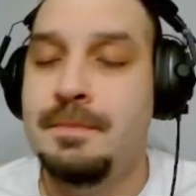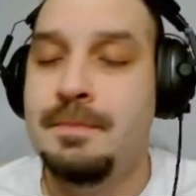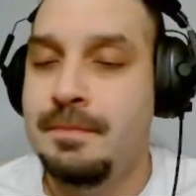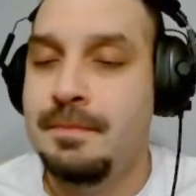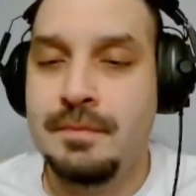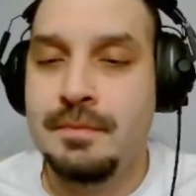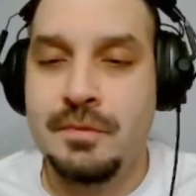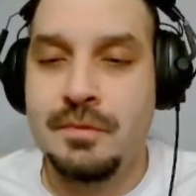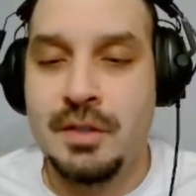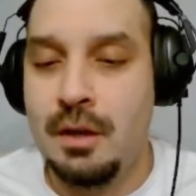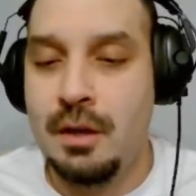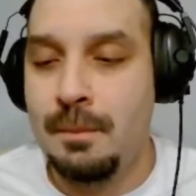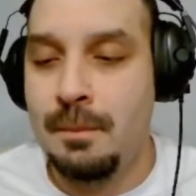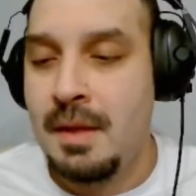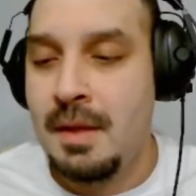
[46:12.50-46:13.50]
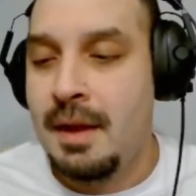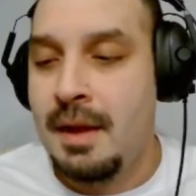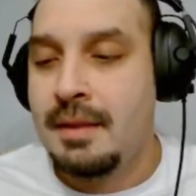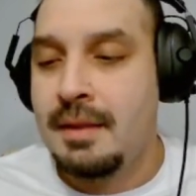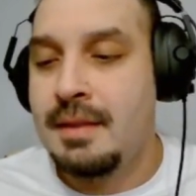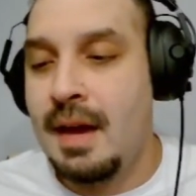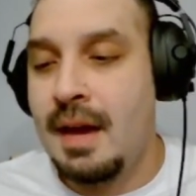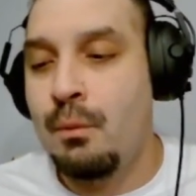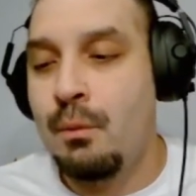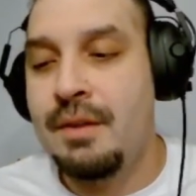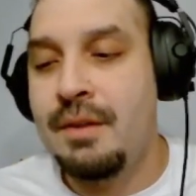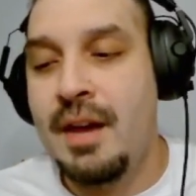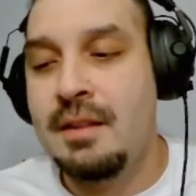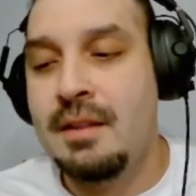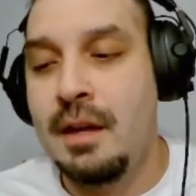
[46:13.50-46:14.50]
So that we've had
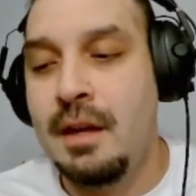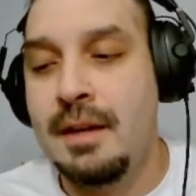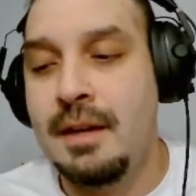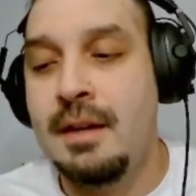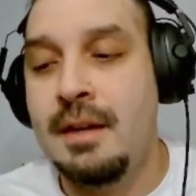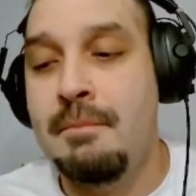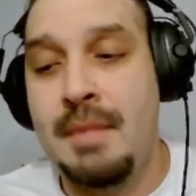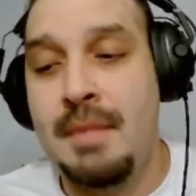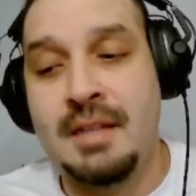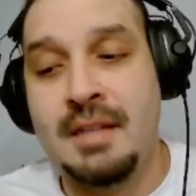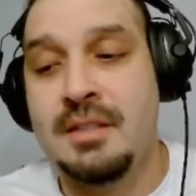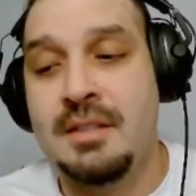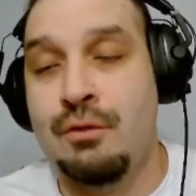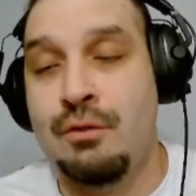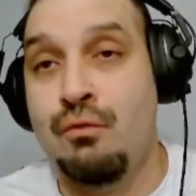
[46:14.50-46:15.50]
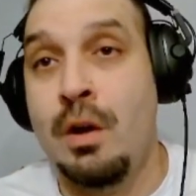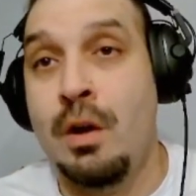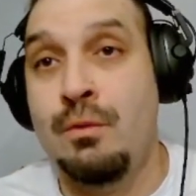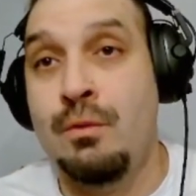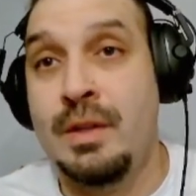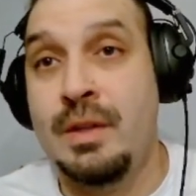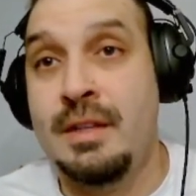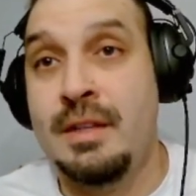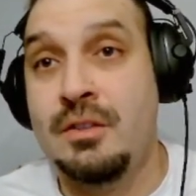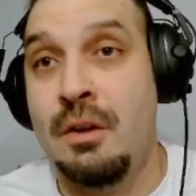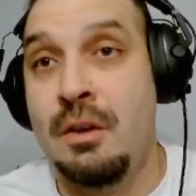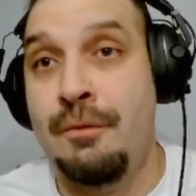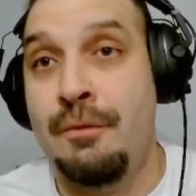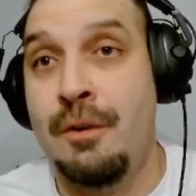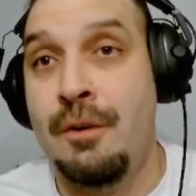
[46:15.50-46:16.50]
like an amazing run with this so
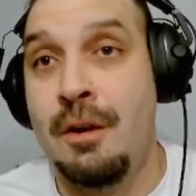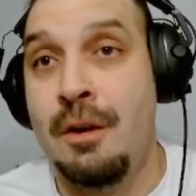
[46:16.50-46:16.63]
far.